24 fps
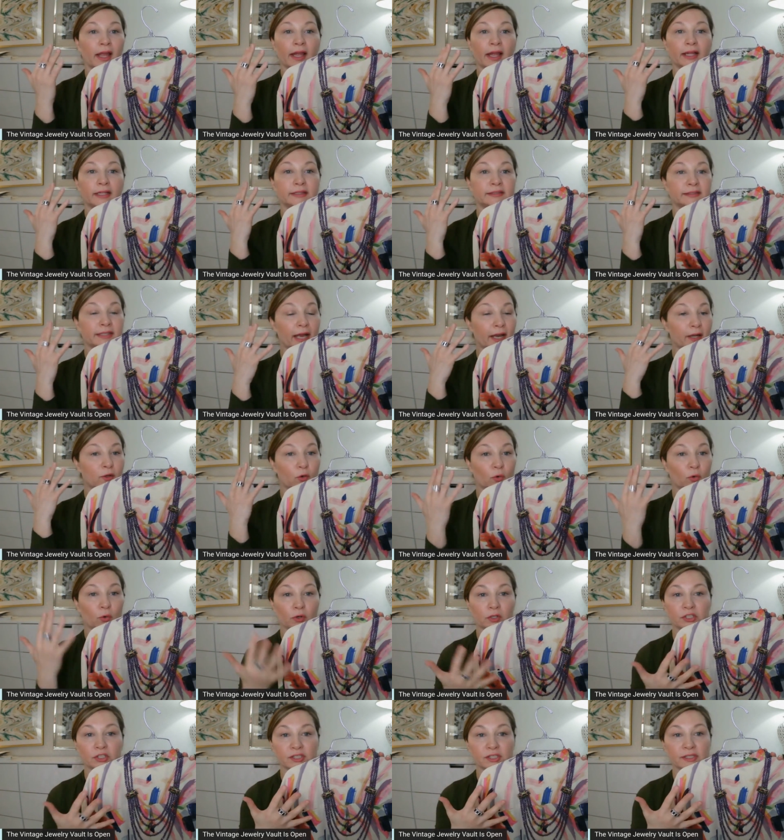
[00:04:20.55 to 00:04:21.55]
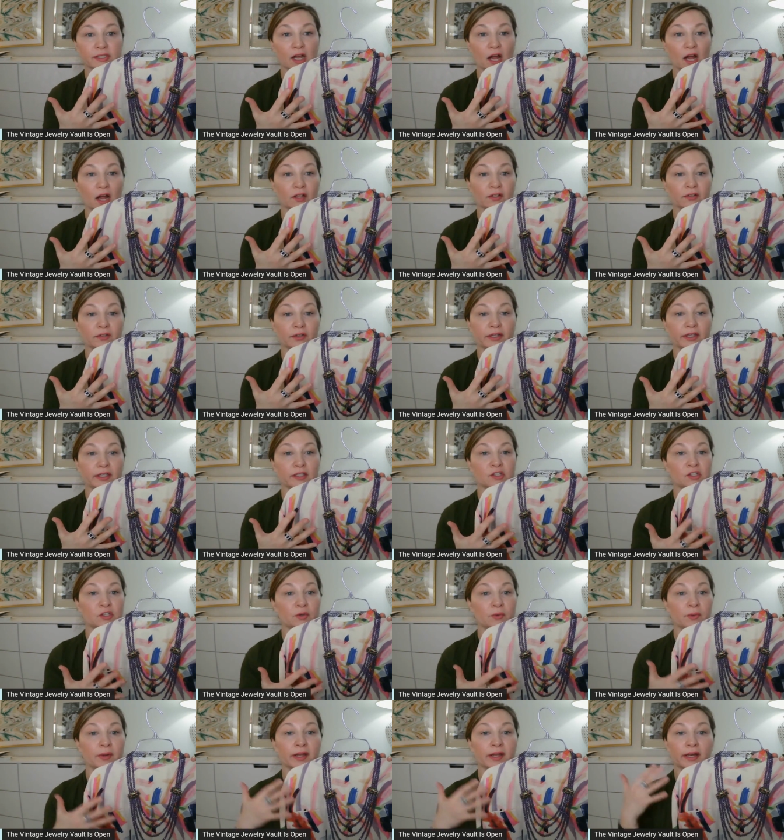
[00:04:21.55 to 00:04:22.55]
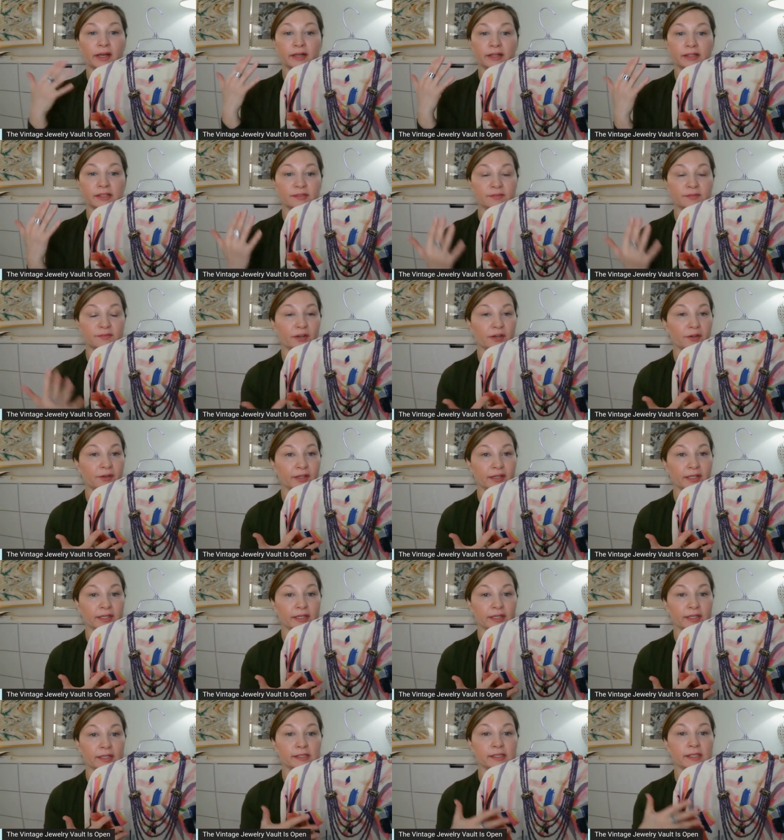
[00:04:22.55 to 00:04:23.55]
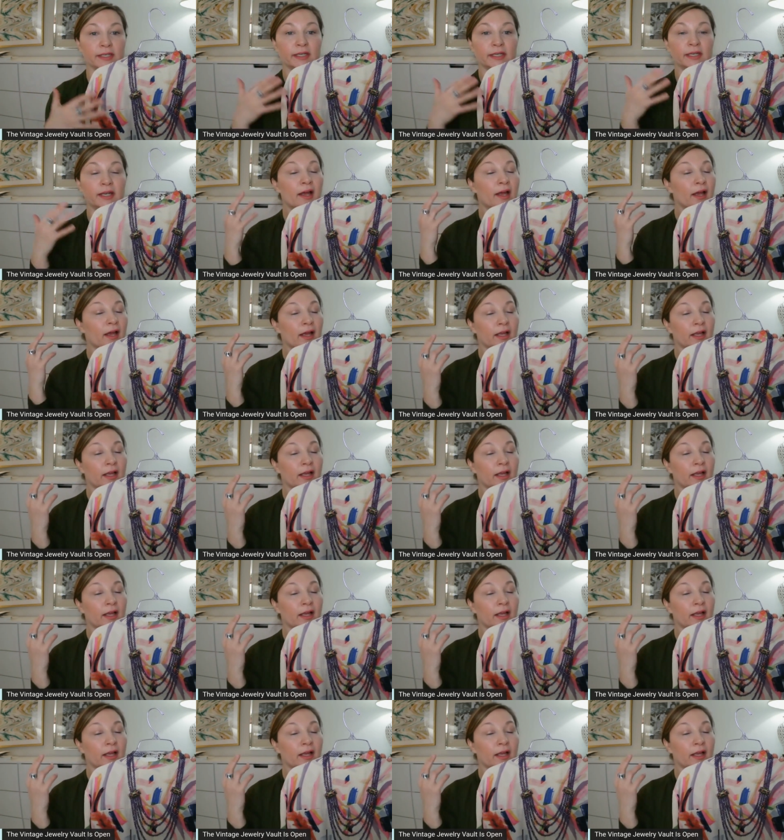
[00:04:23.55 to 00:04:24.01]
It's got gorgeous coloring to it and it's very easy.